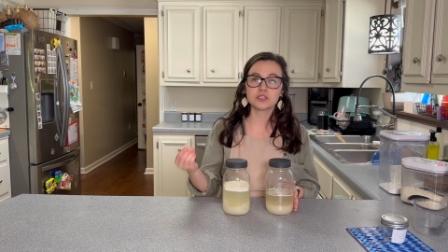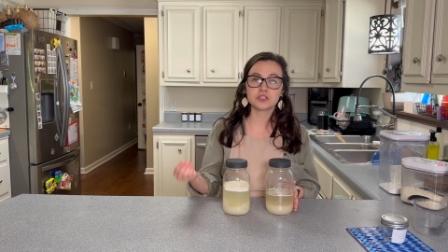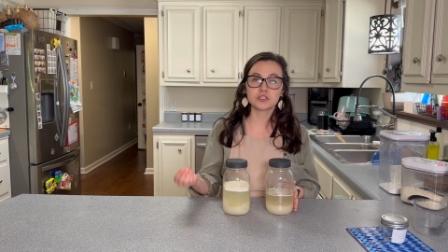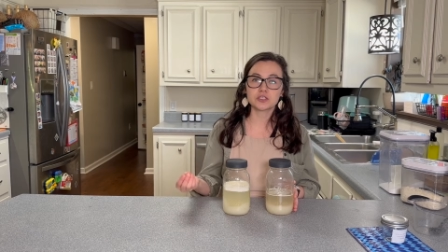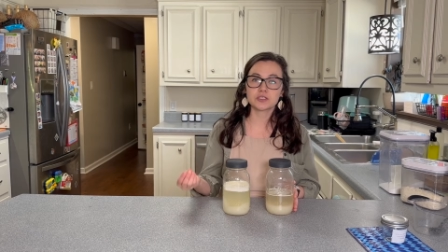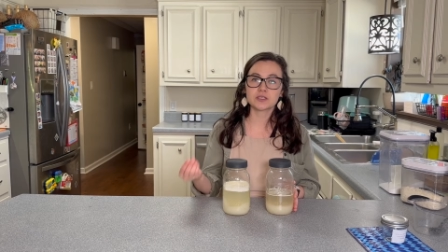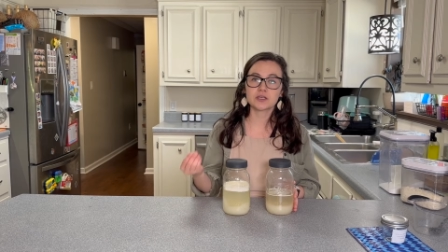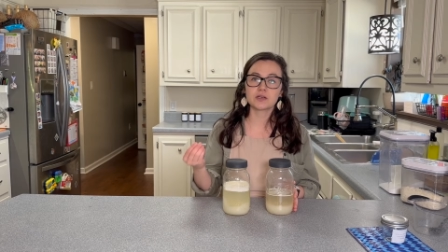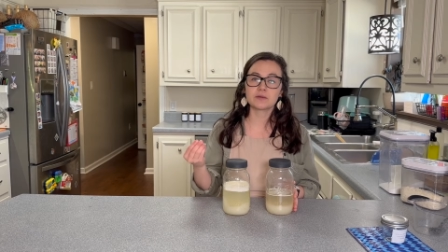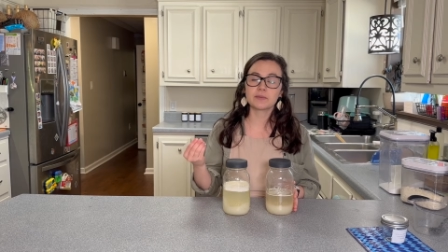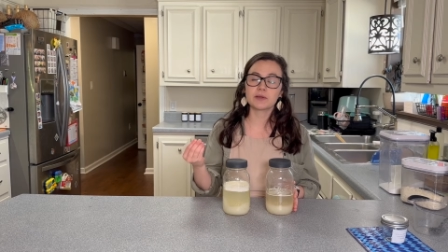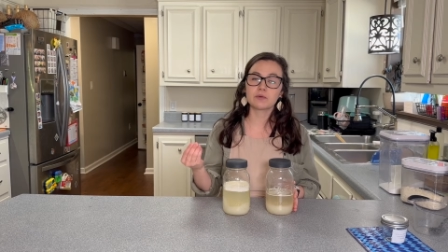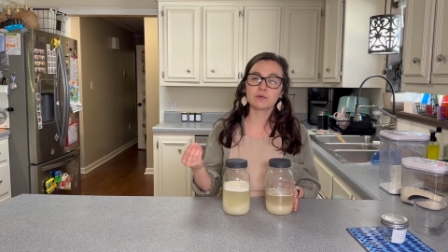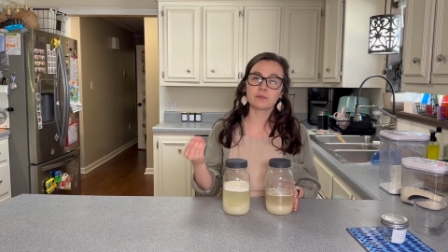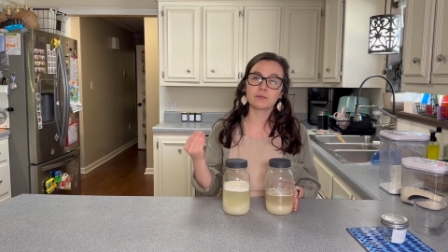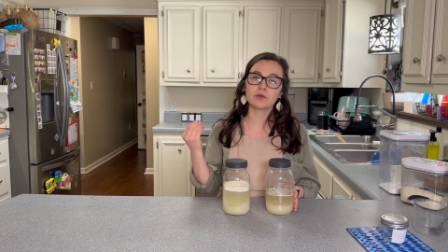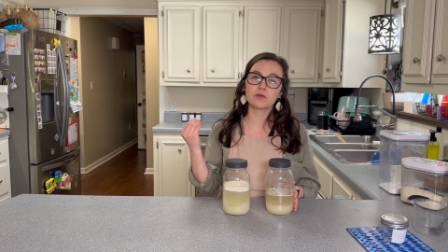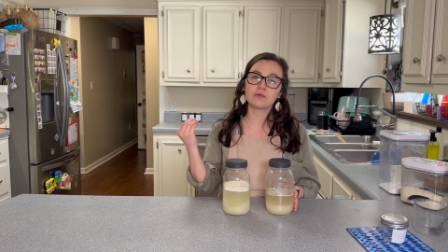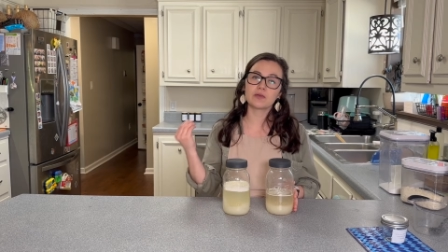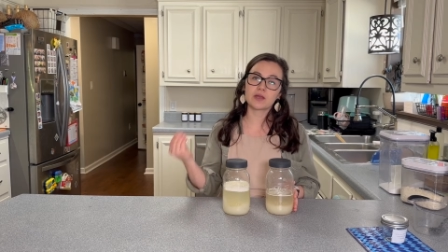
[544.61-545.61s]
just going to be
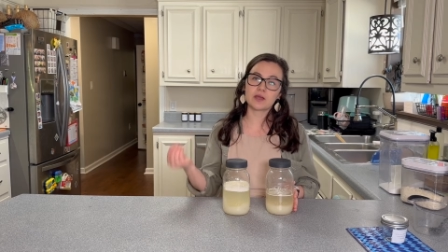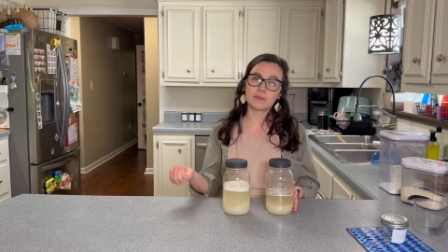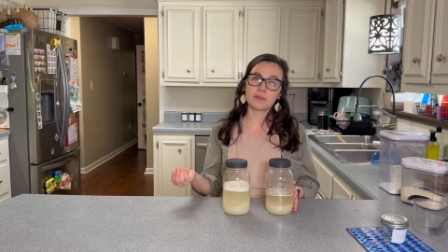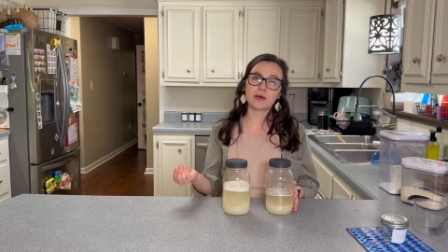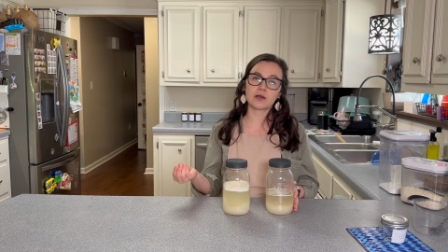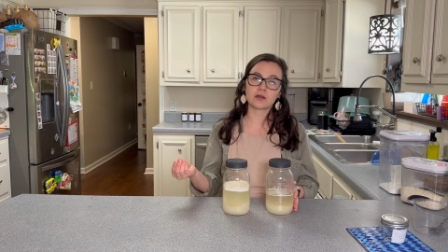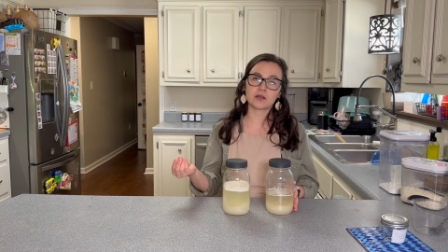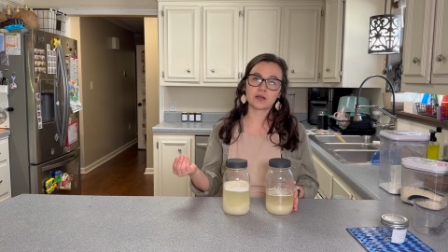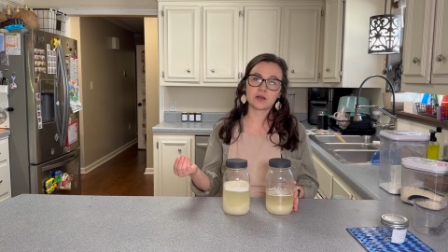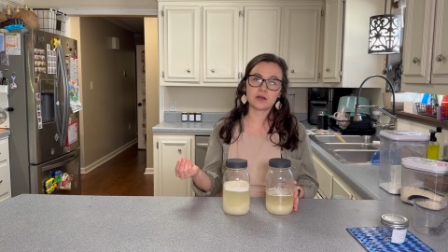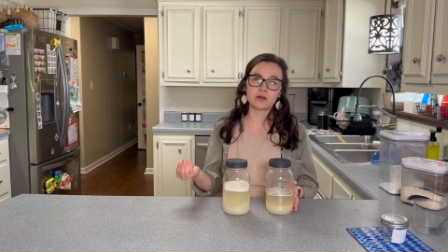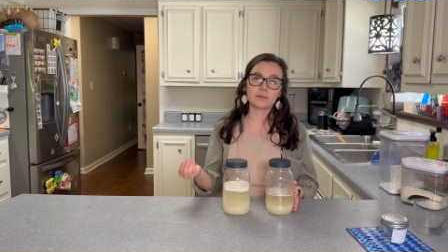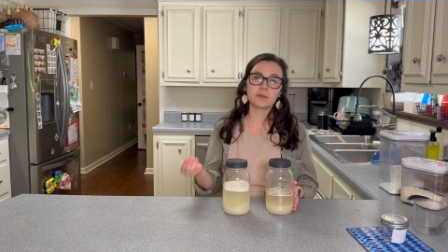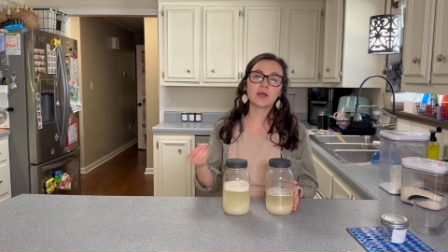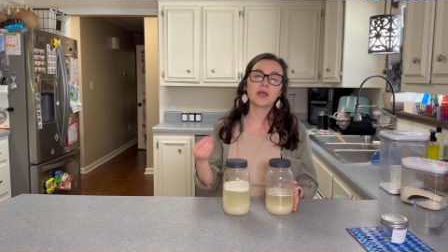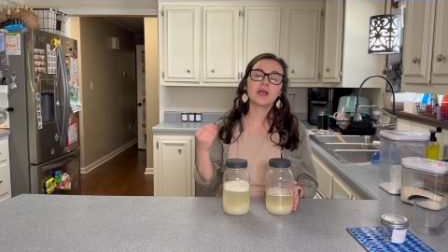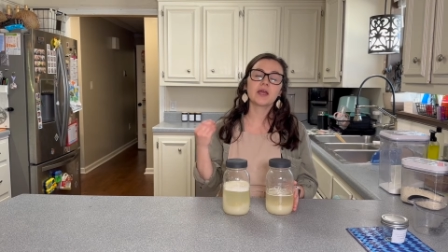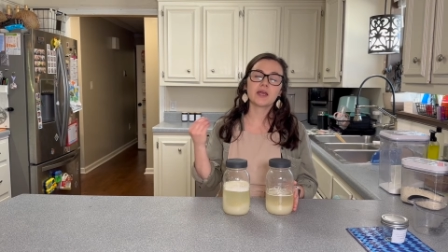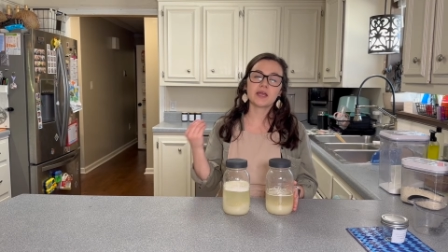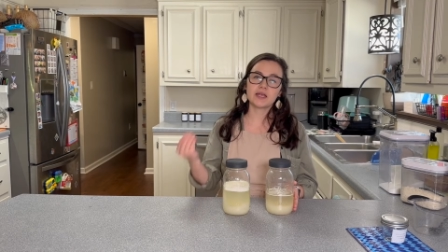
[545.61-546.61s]
removing about a cup
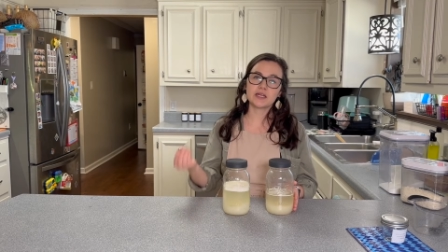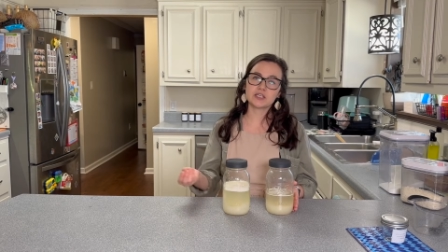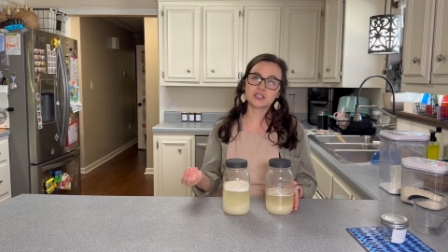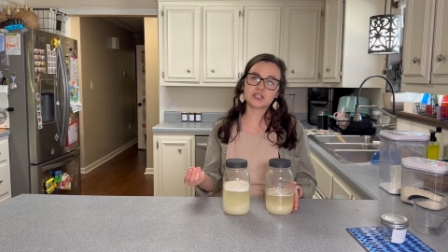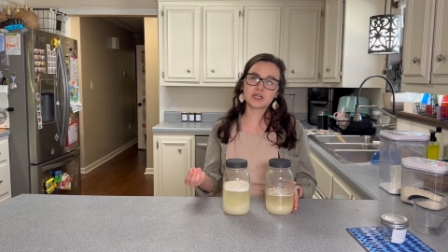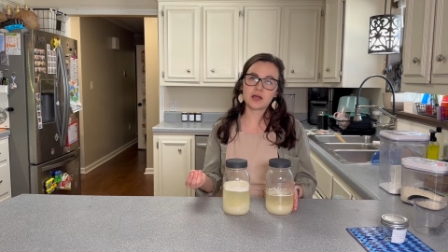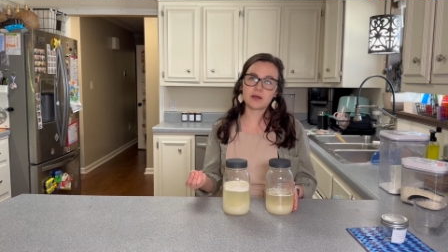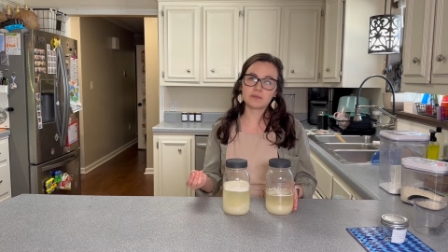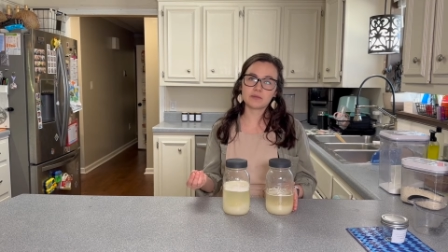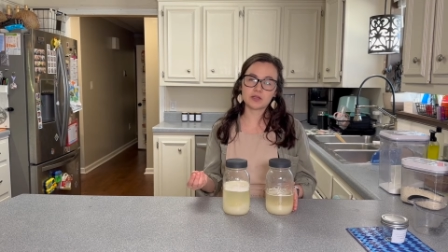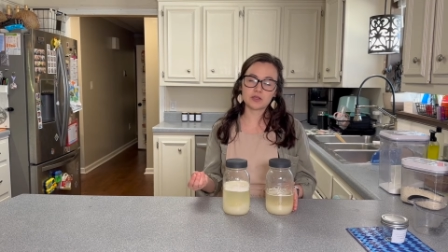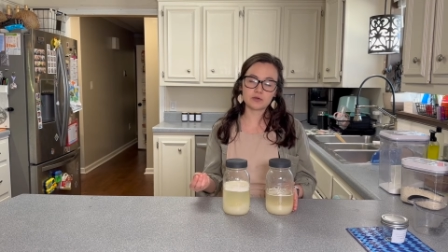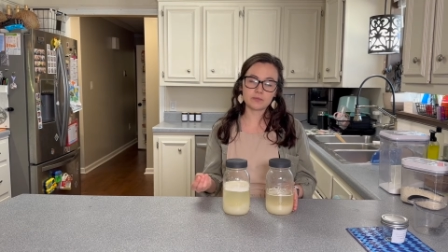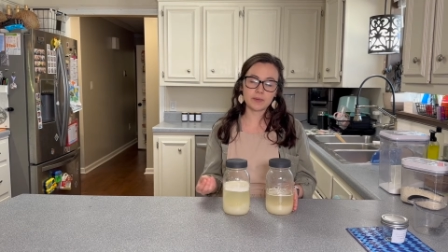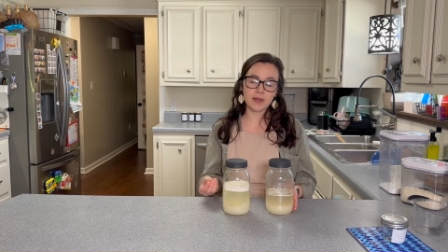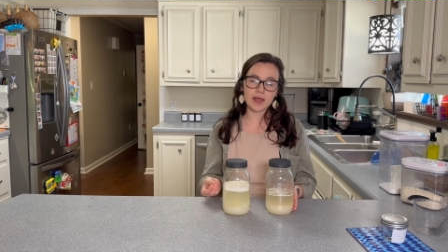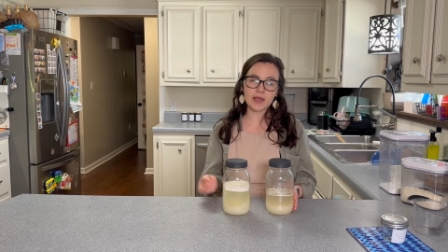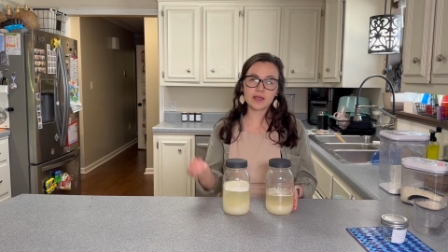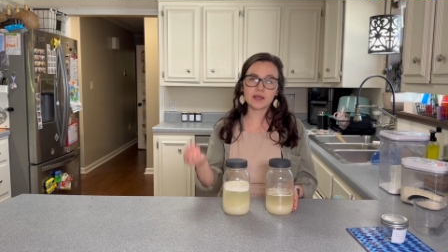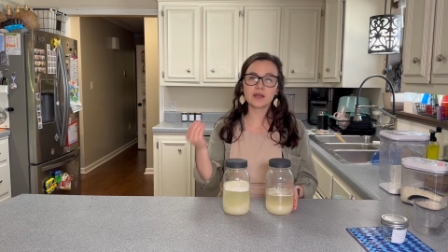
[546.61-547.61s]
each time that you
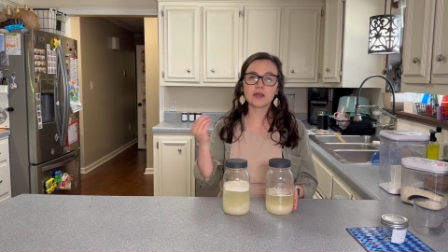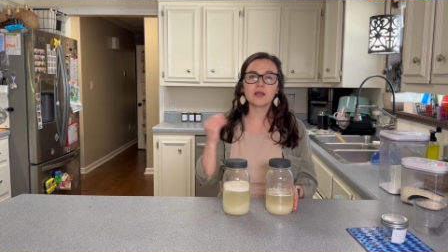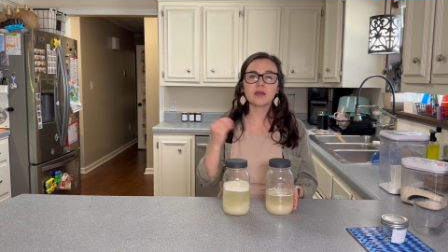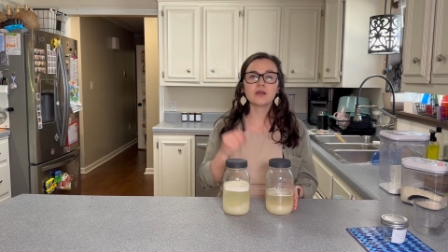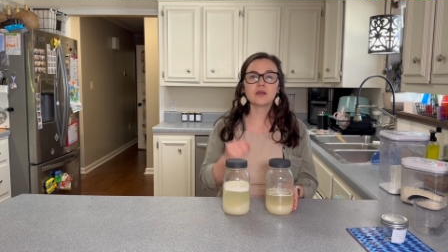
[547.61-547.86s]
bake.